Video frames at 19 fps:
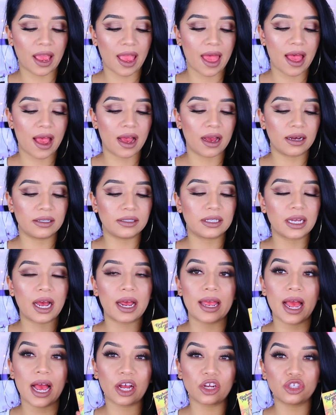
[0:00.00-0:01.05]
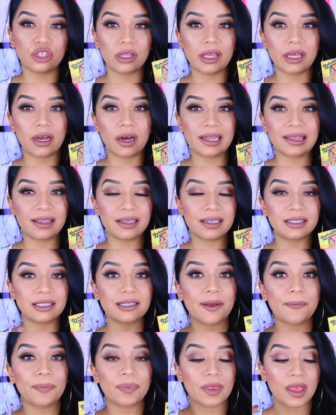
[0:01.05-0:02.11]
and I actually got this
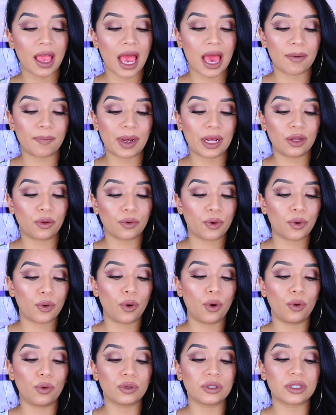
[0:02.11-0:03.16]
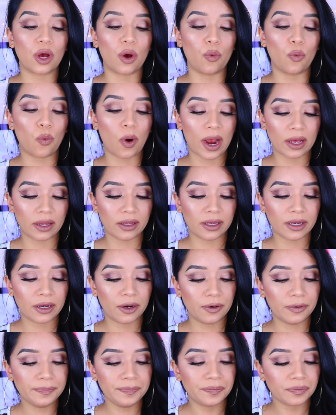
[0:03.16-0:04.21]
at my local Kohl's a while
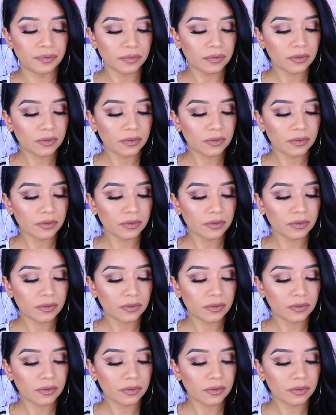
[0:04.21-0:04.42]
ago.